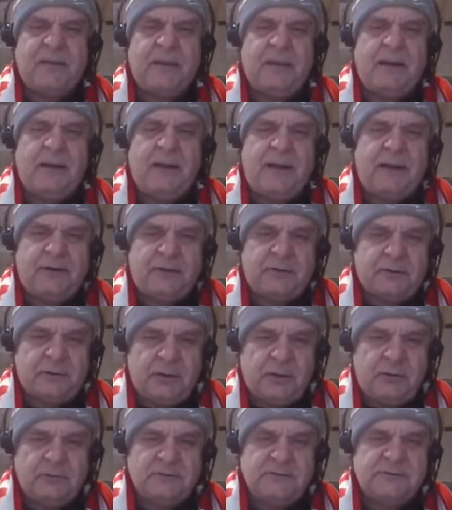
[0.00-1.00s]
and
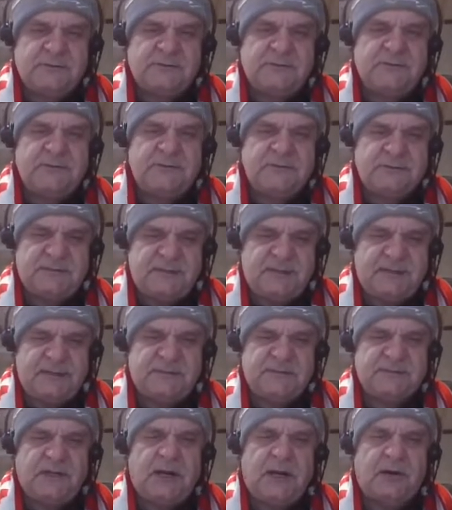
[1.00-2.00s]
Crohn's
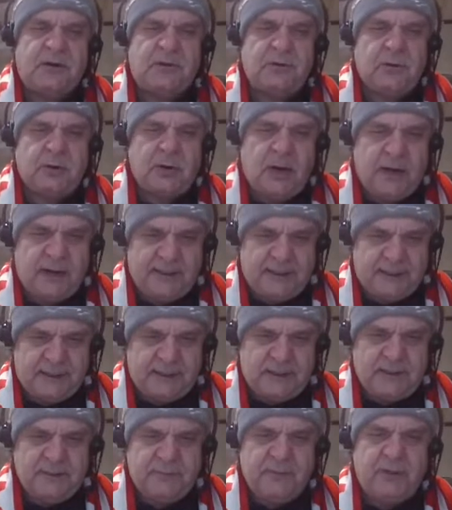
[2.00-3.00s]
disease are
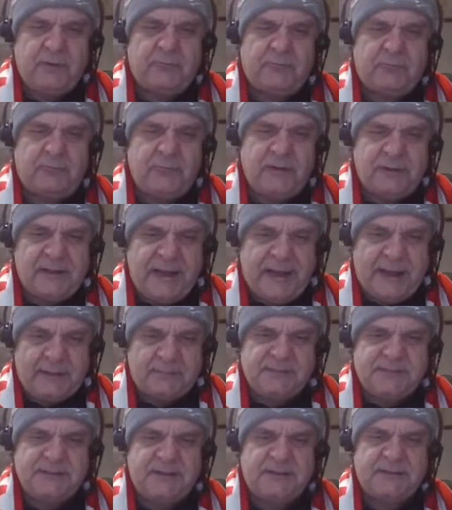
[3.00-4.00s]
chronic,
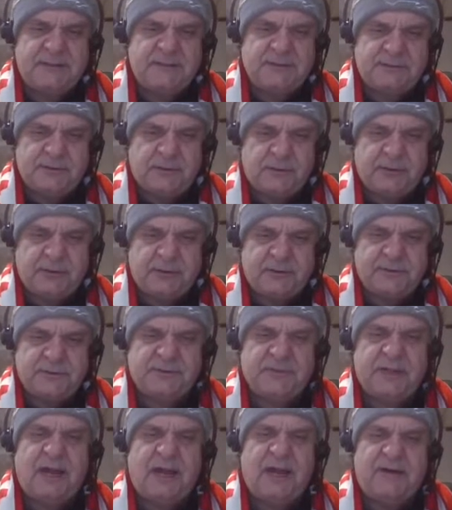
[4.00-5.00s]
relapsing
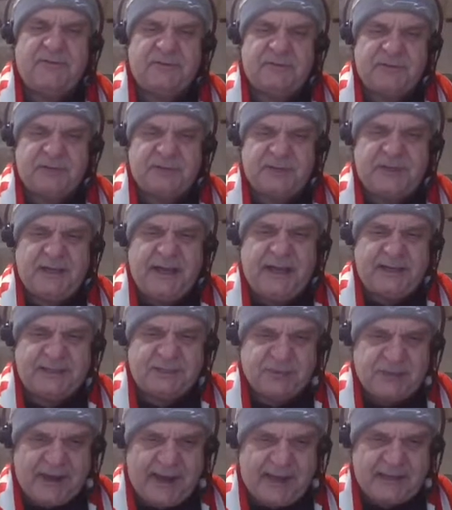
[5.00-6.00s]
disorders of the GI
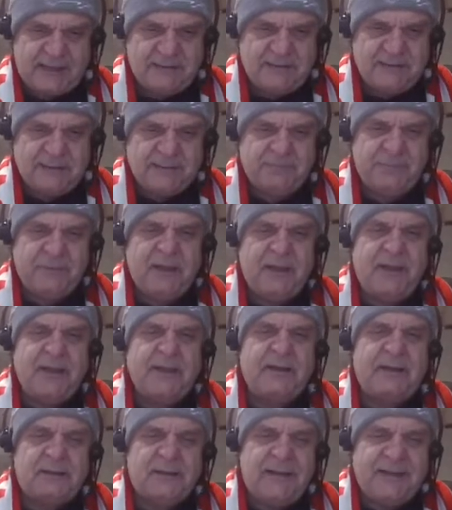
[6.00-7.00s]
tract.
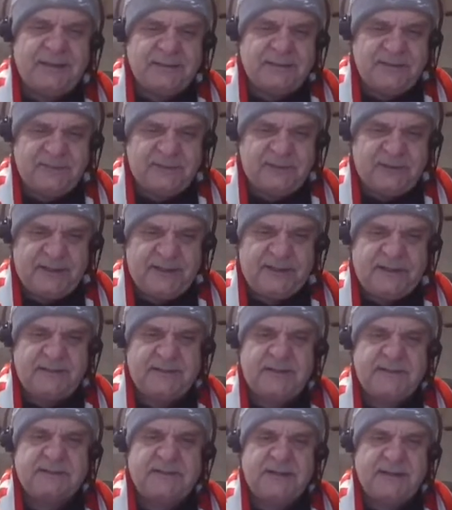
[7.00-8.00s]
Collectively,
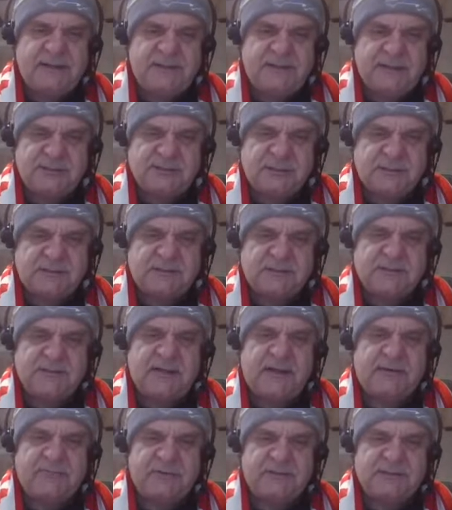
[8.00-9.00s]
these conditions
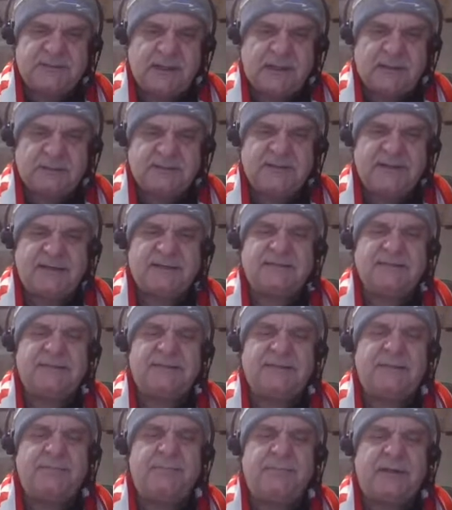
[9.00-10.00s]
can result in
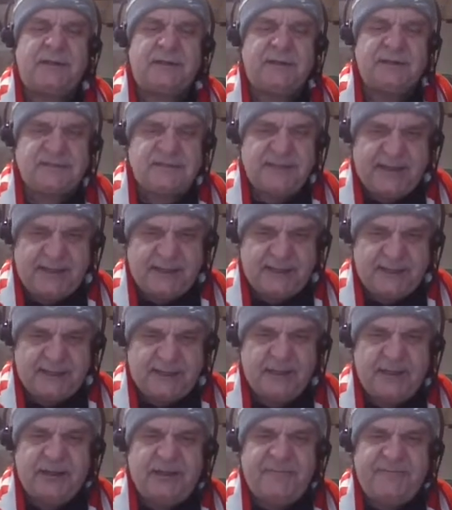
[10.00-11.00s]
debilitating
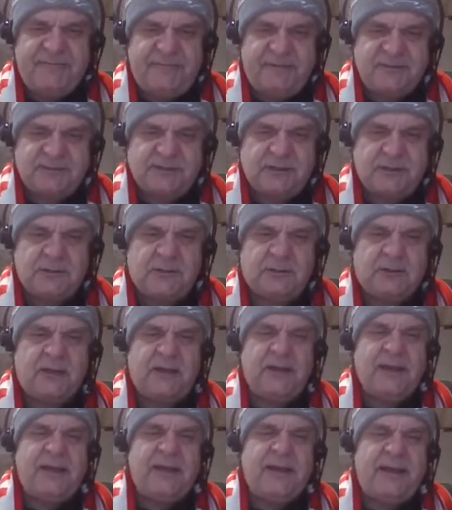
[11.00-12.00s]
physical
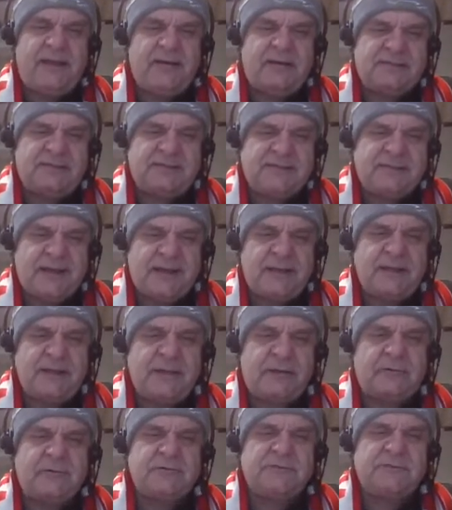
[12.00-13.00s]
and
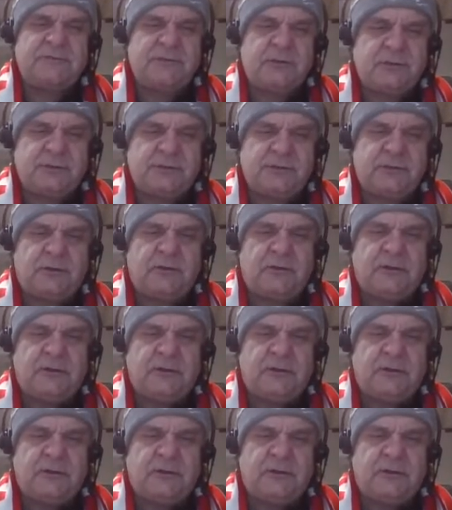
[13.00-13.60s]
psychosocial